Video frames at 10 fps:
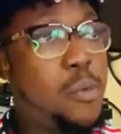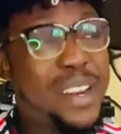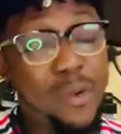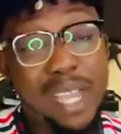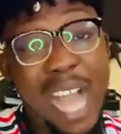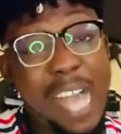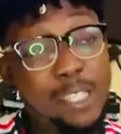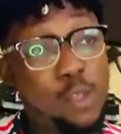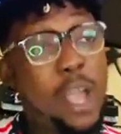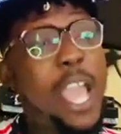with
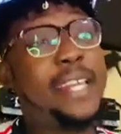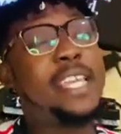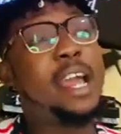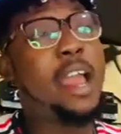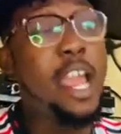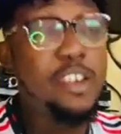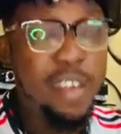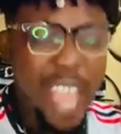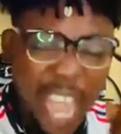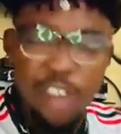regards to
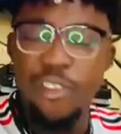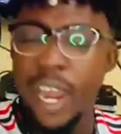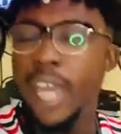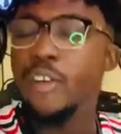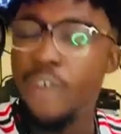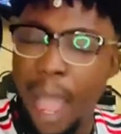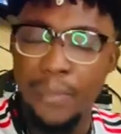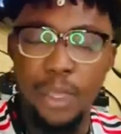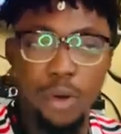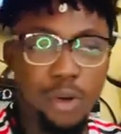Adrien
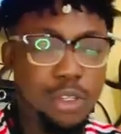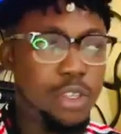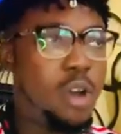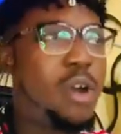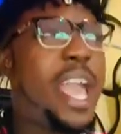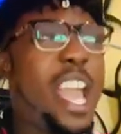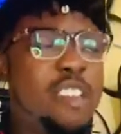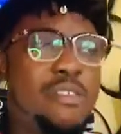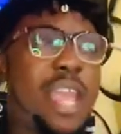Rabiot, you know,